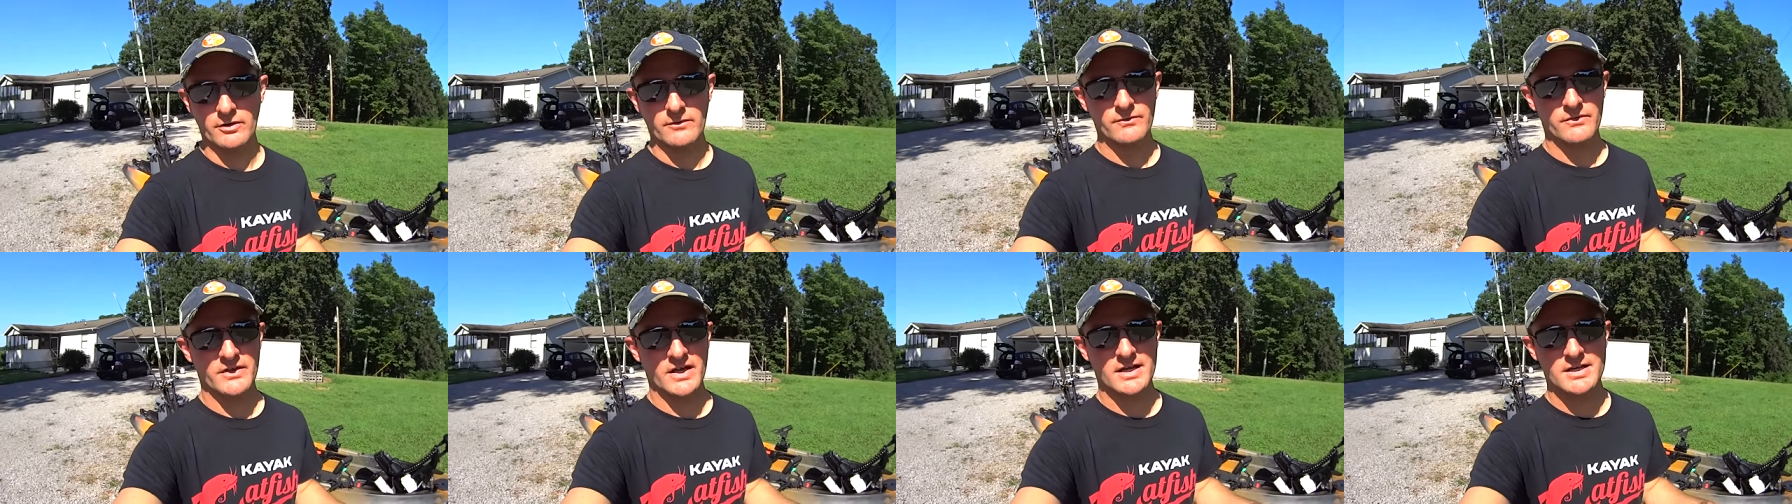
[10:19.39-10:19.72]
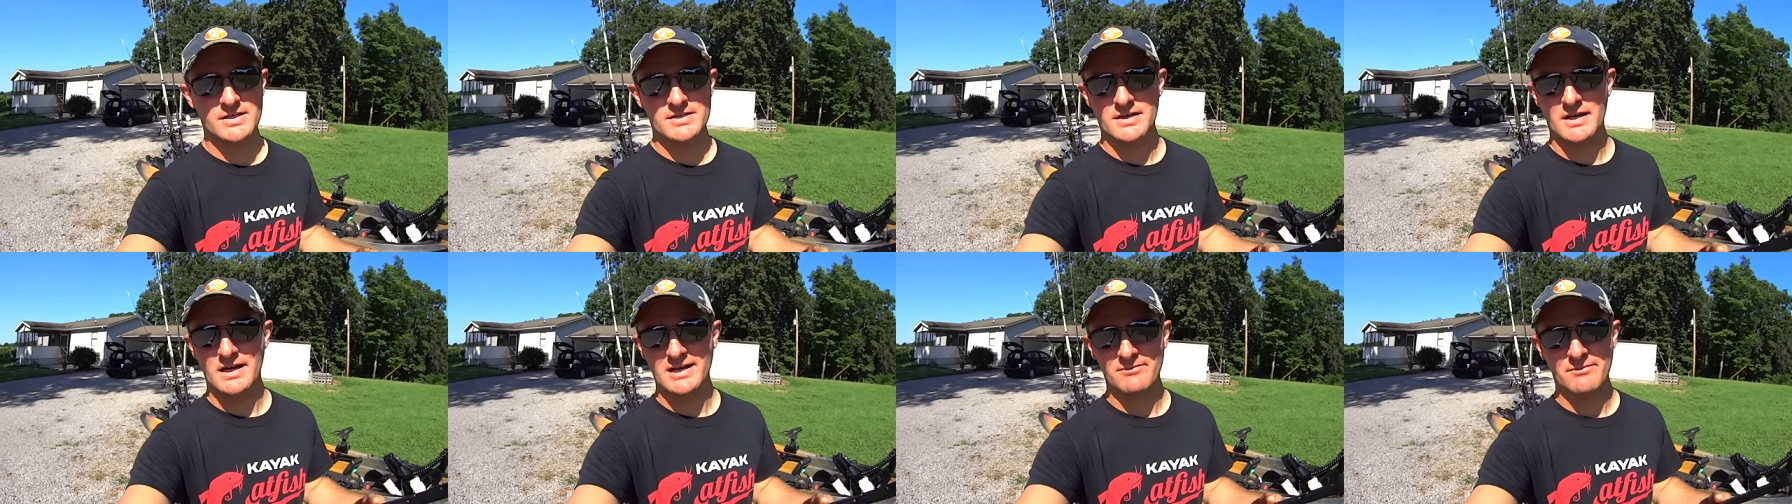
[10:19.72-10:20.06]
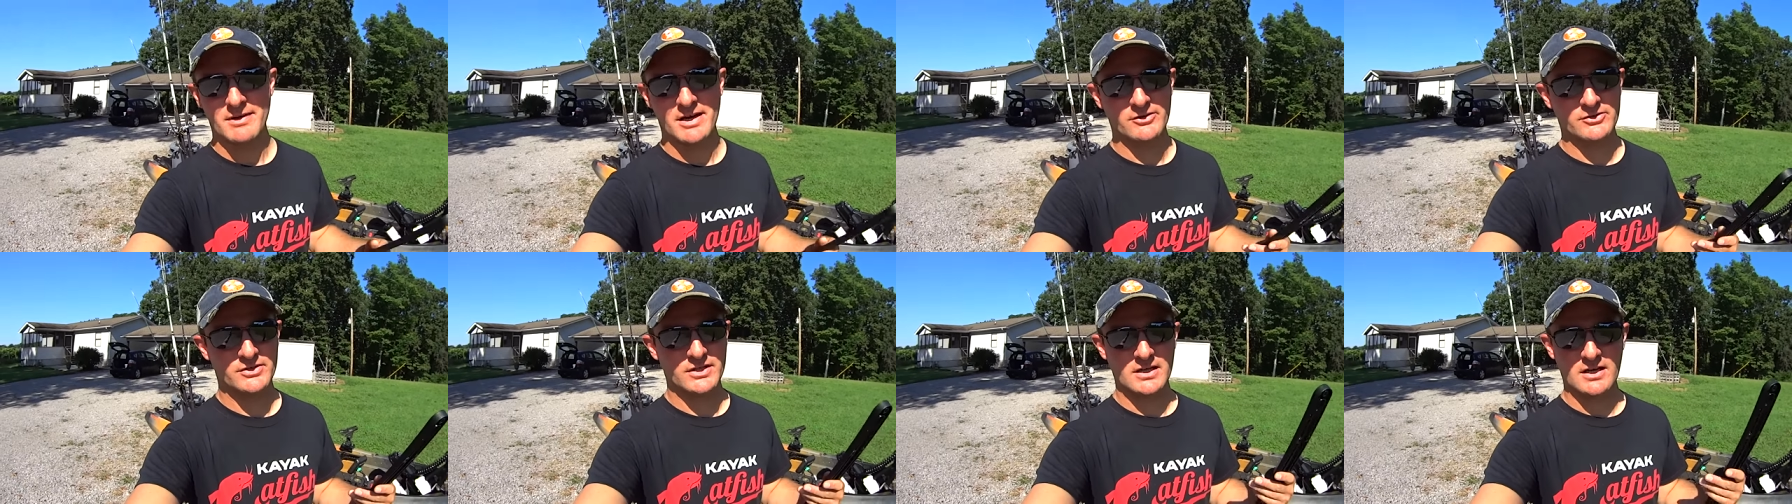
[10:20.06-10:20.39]
Things like
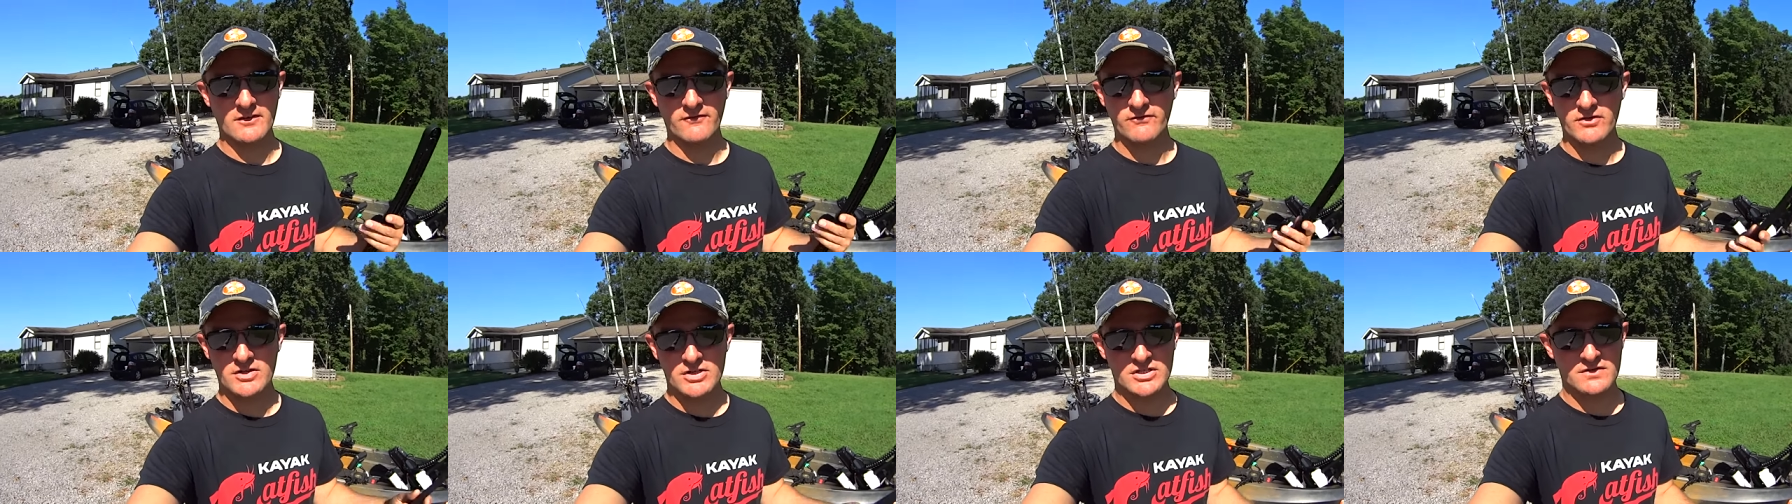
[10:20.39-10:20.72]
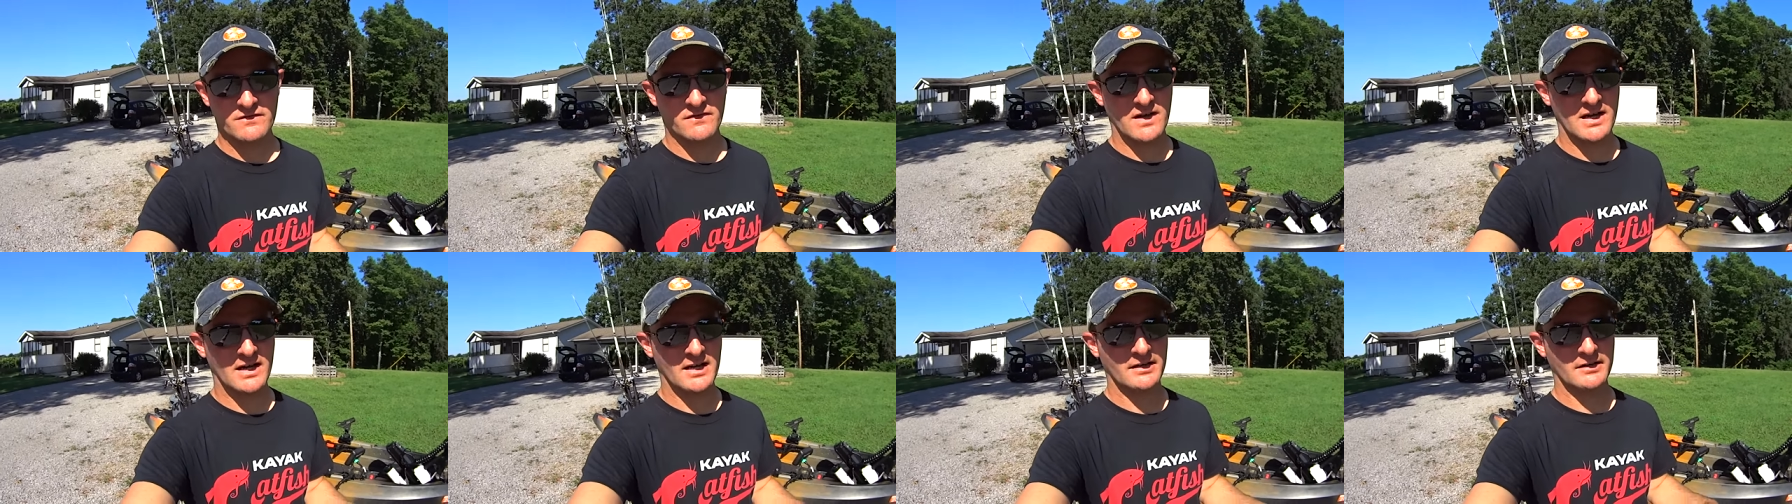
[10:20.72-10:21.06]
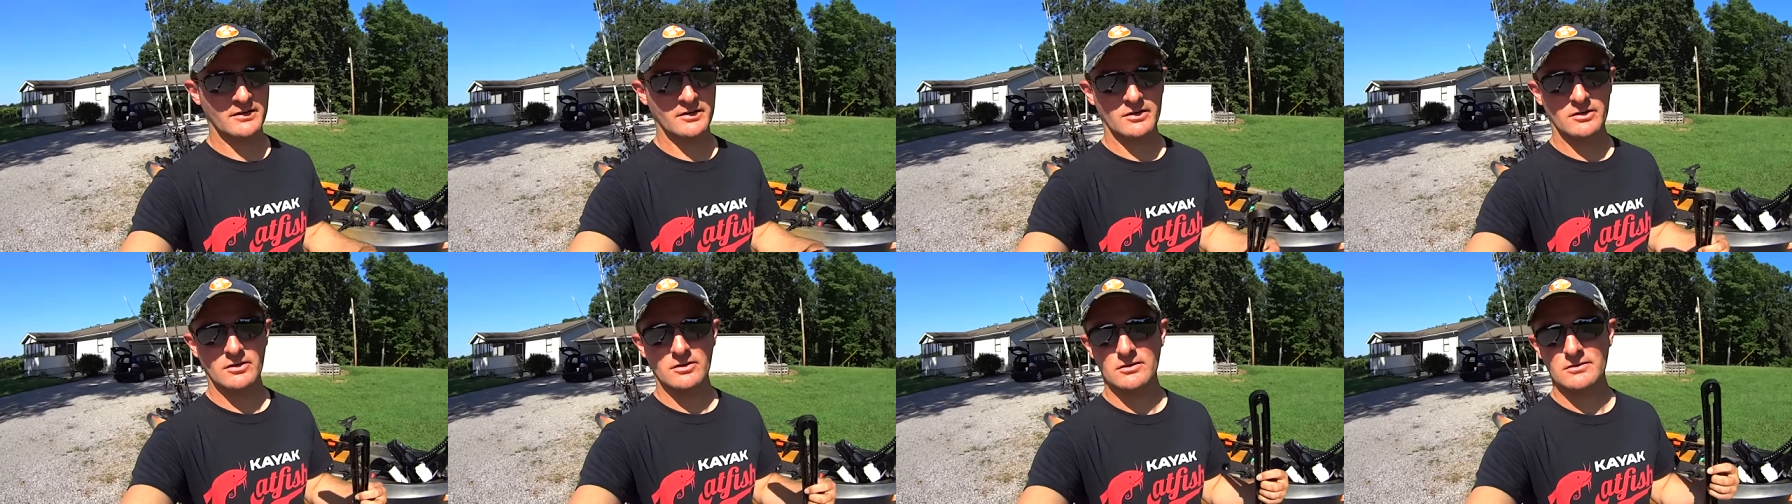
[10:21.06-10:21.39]
mounting a fish
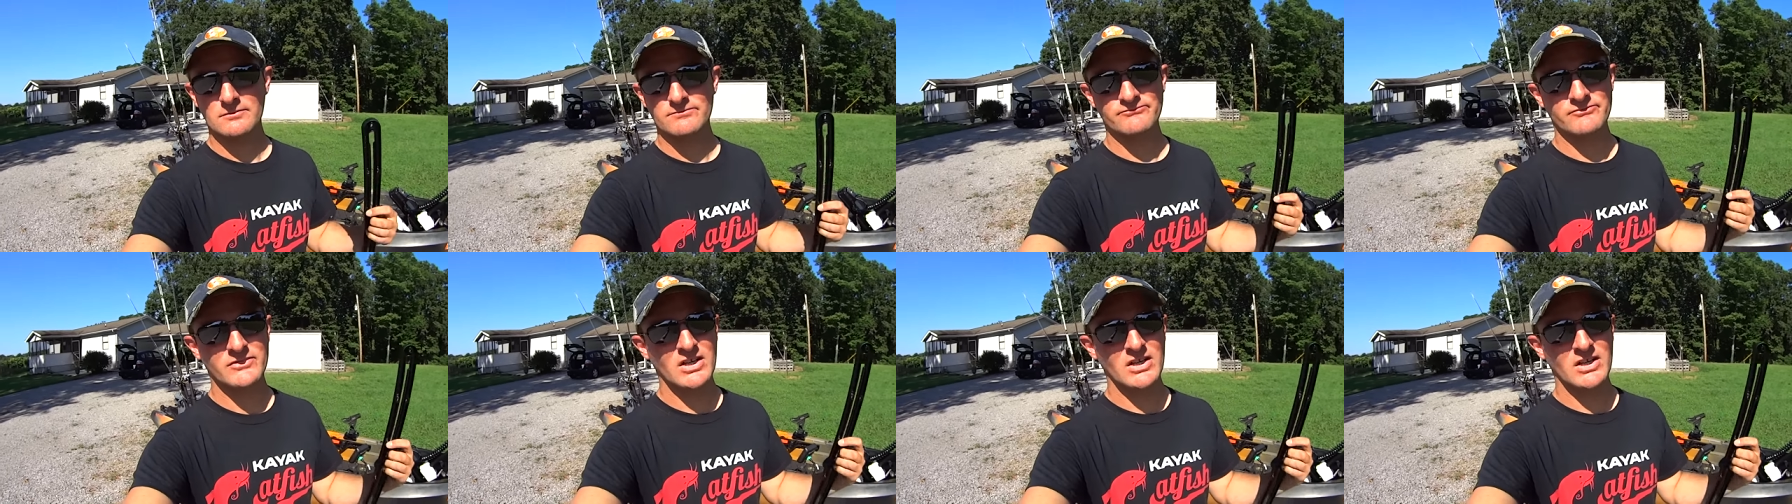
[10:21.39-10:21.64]
finder,